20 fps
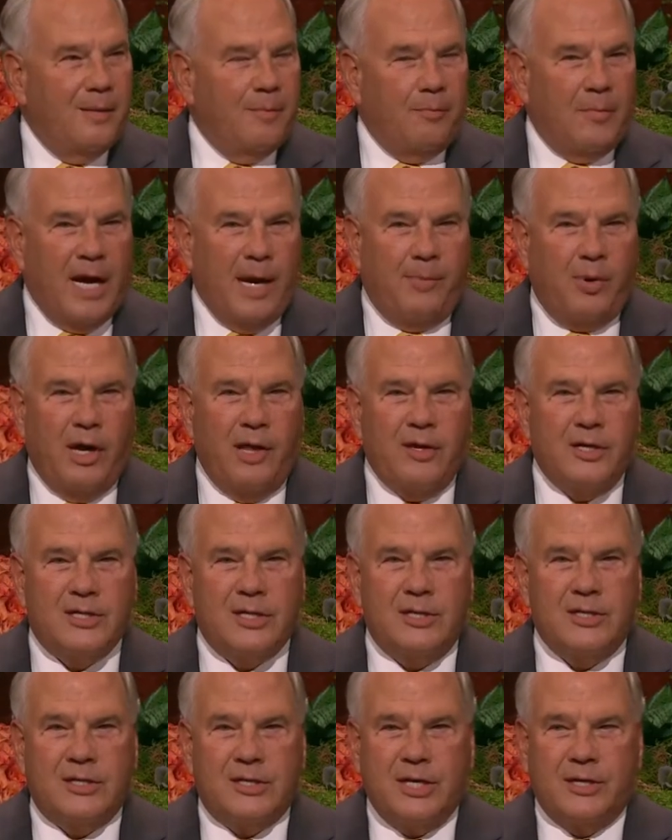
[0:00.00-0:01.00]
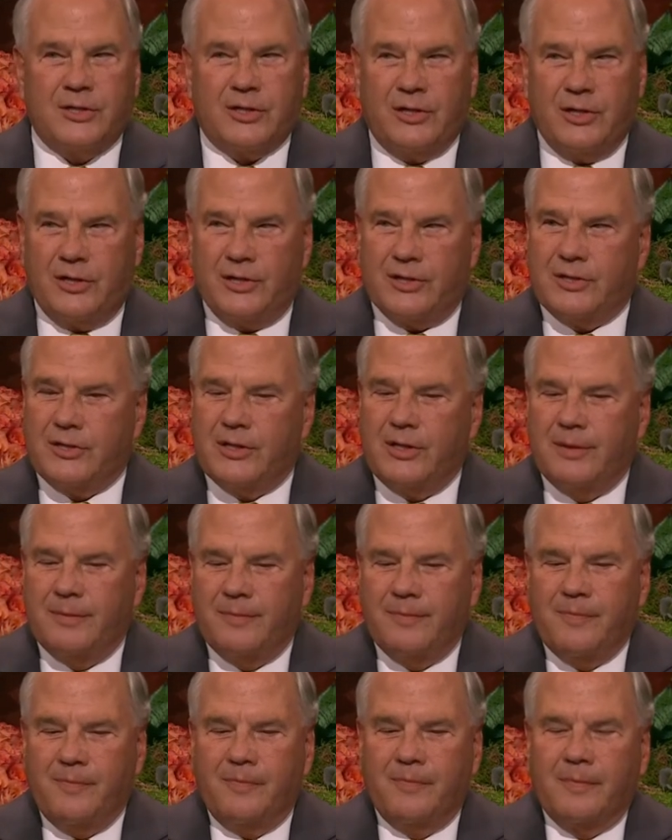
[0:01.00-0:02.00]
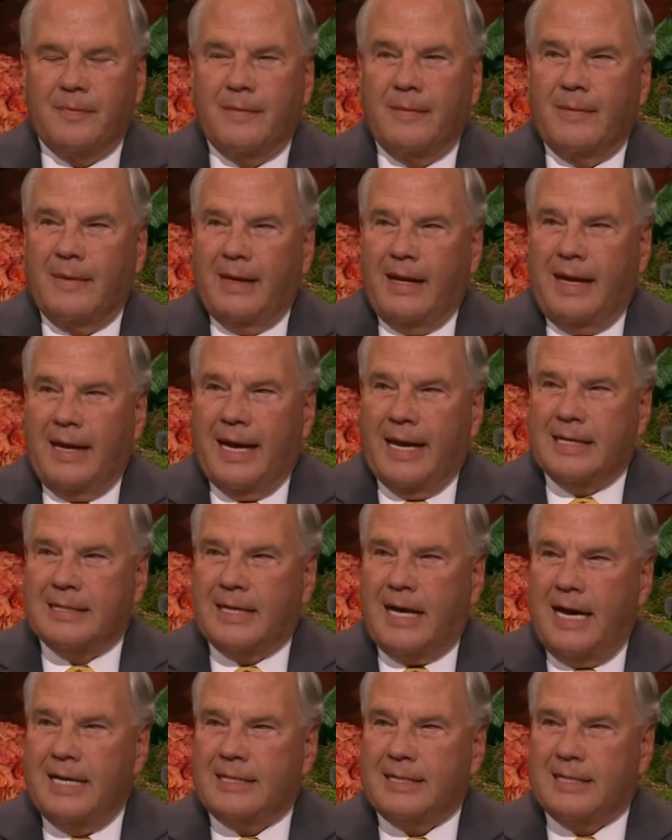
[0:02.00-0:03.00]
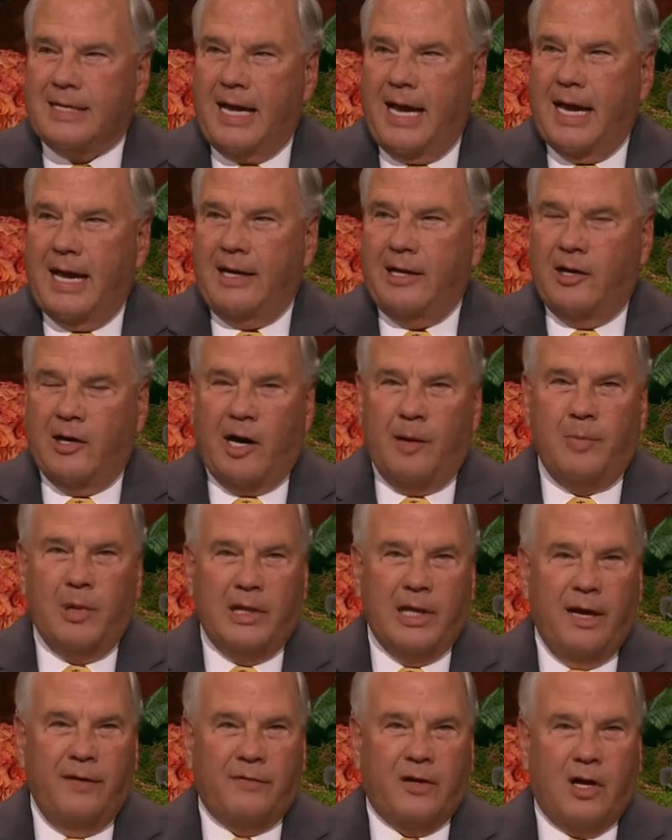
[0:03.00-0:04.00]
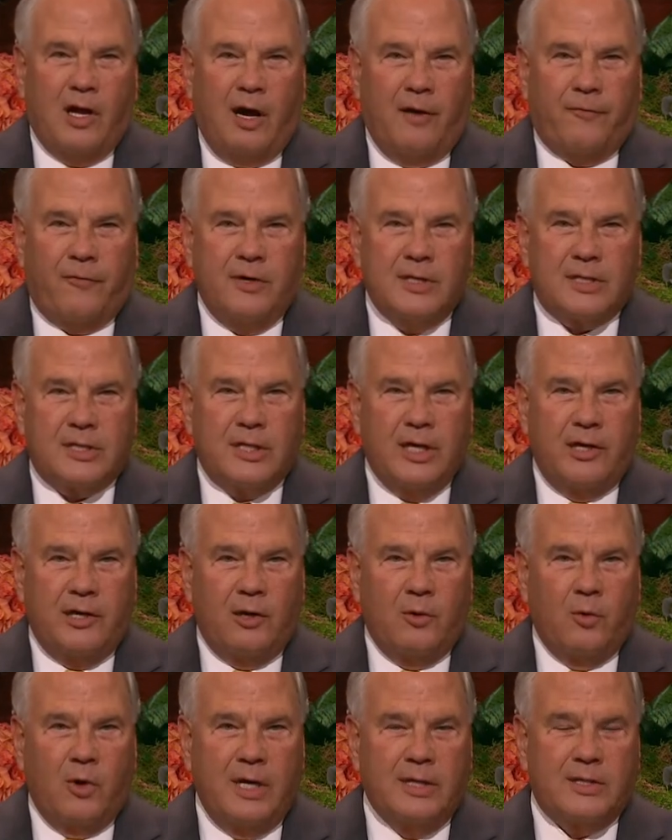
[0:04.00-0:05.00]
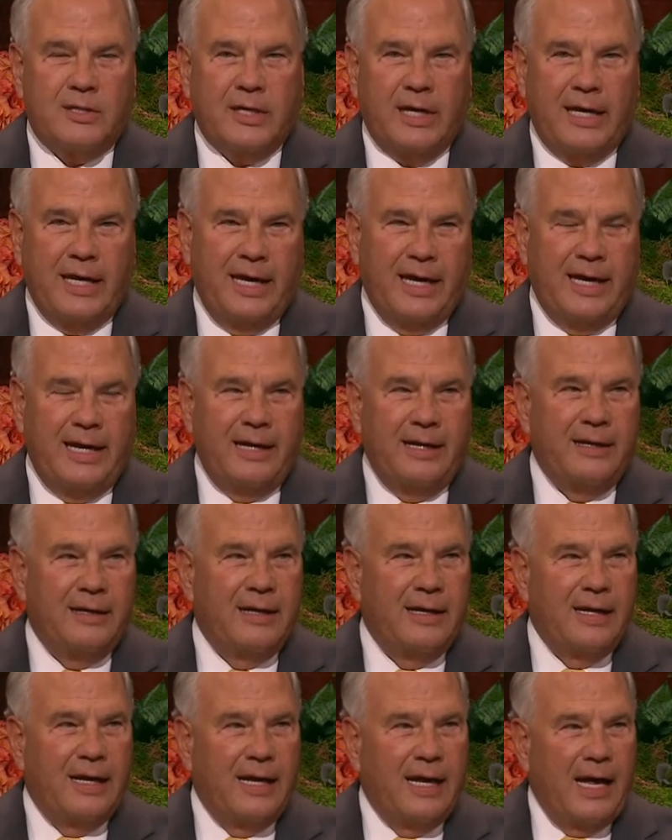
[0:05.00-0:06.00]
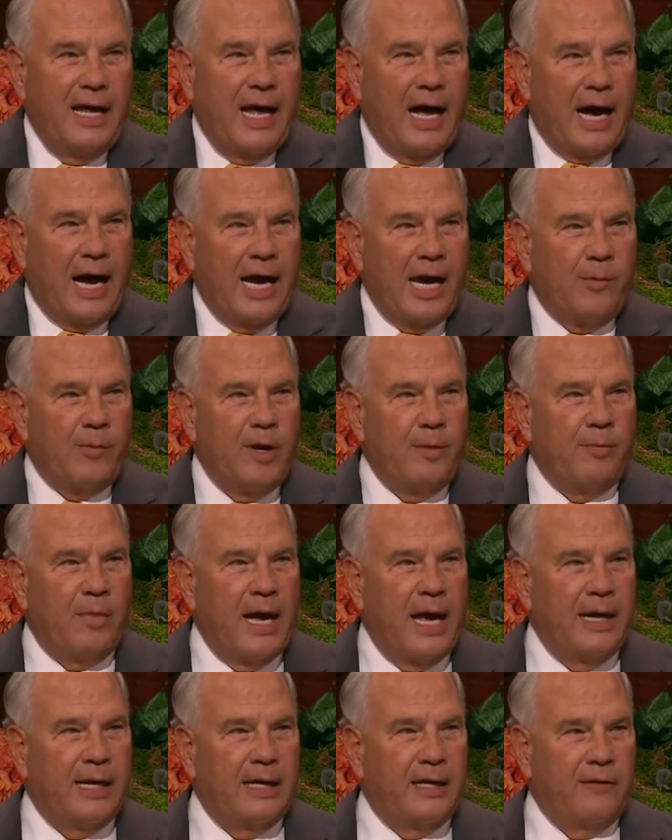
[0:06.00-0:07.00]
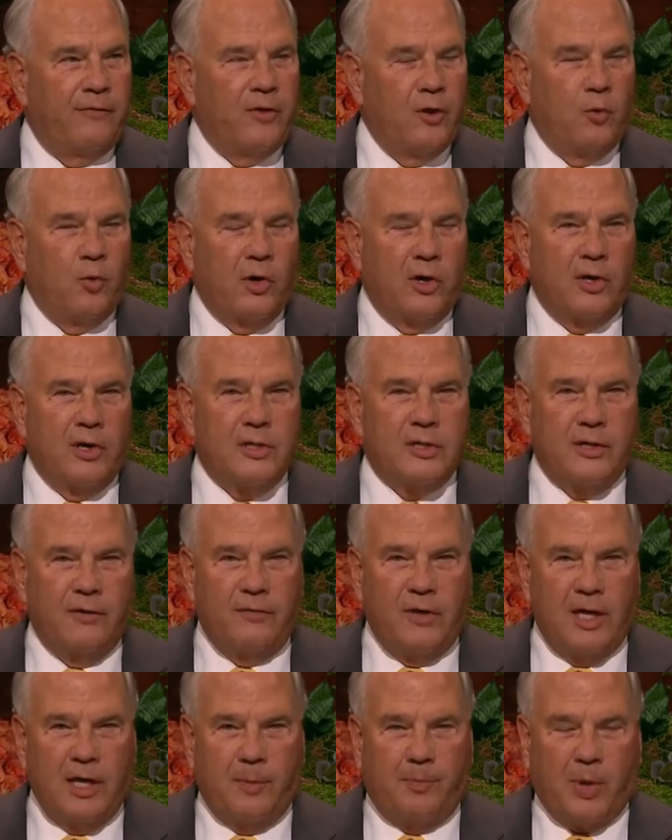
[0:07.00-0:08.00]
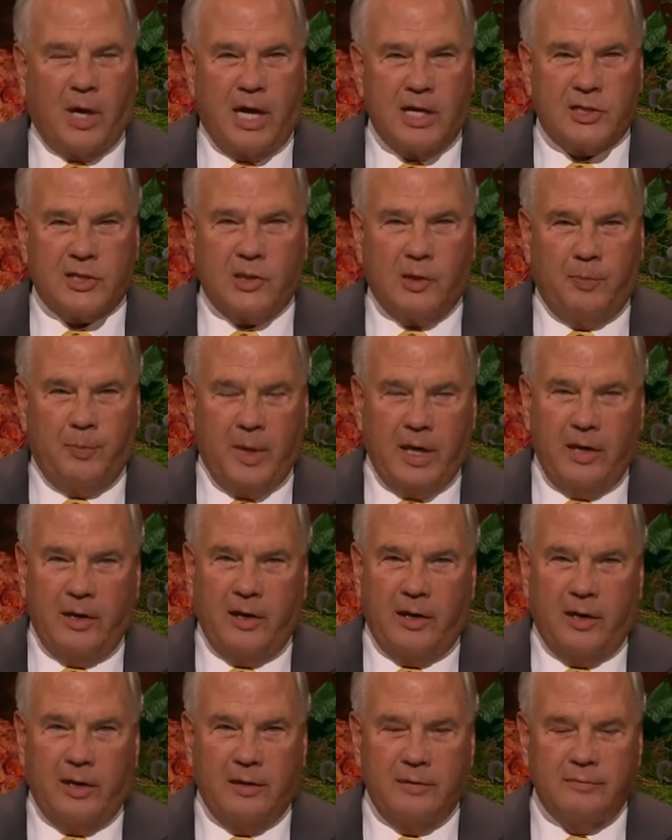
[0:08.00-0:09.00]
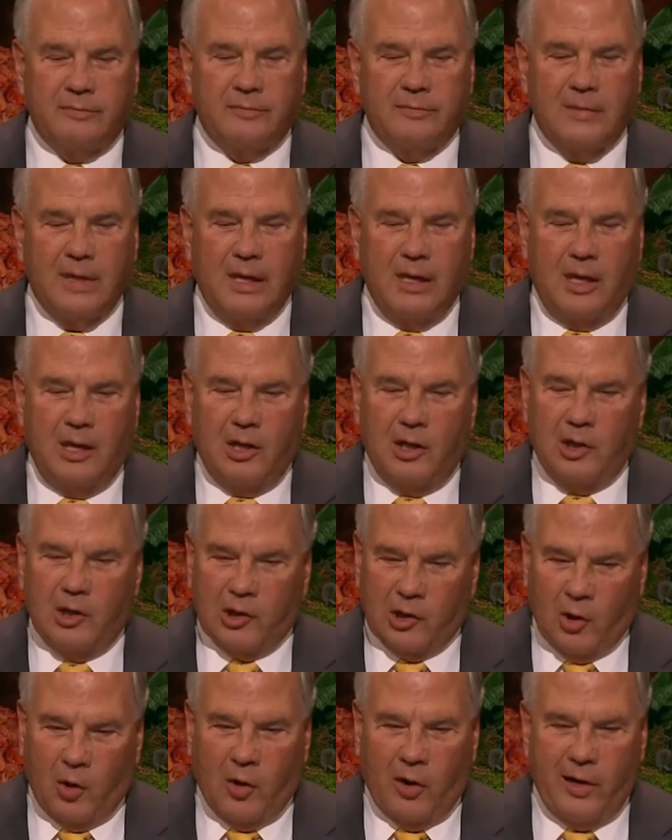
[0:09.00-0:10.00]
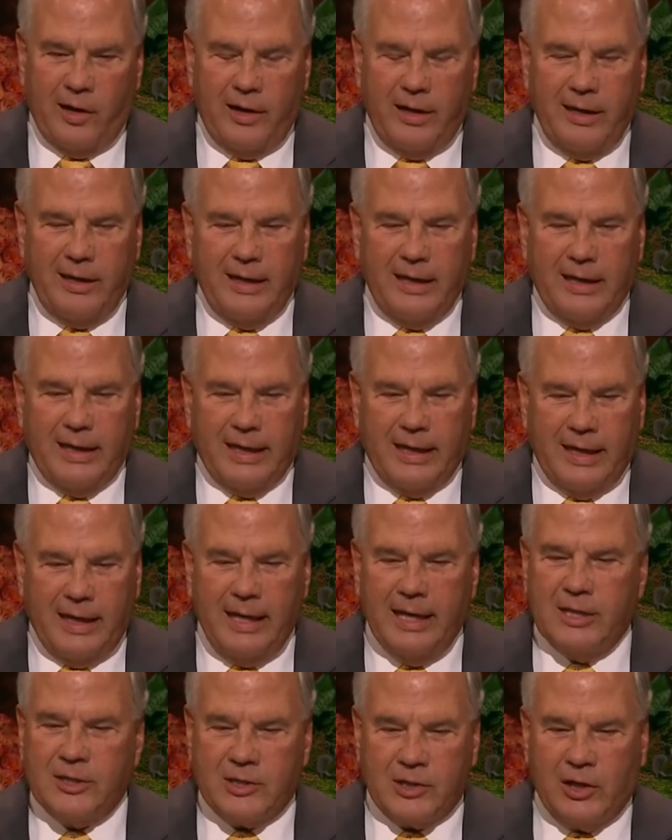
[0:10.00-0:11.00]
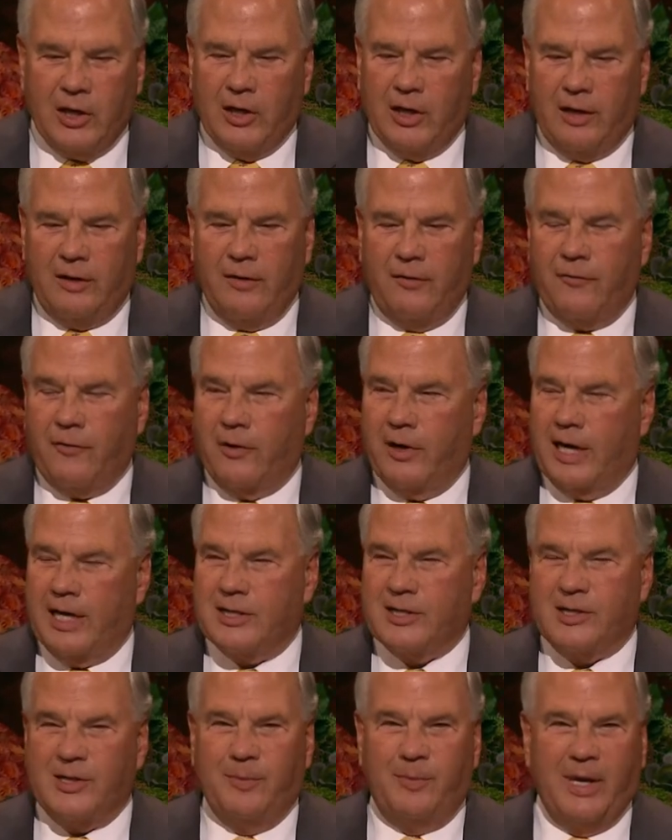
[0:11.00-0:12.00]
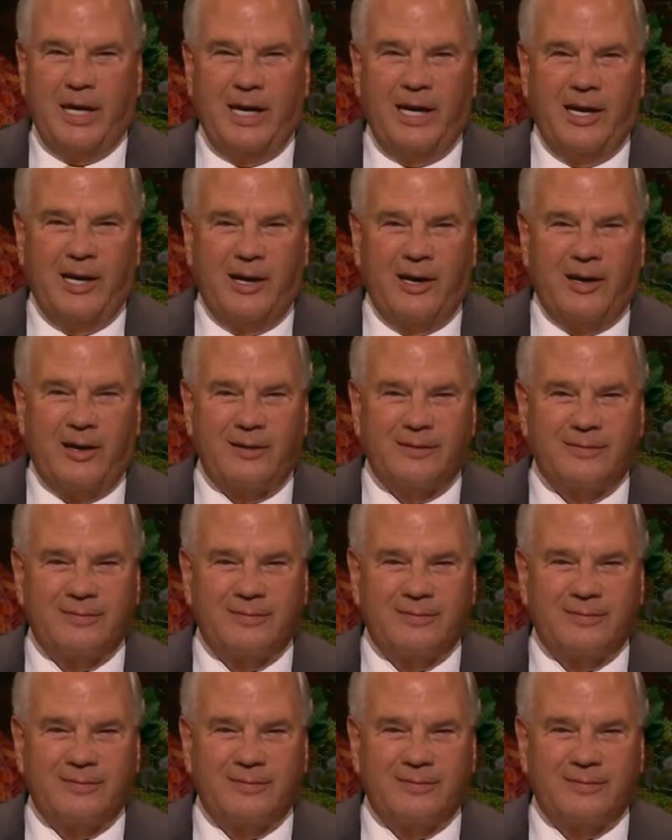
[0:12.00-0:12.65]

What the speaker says: My brothers and sisters, as I stand in our beloved conference center once again, I am reminded of the words of the Apostle Peter, "Lord, it is good for us to be here."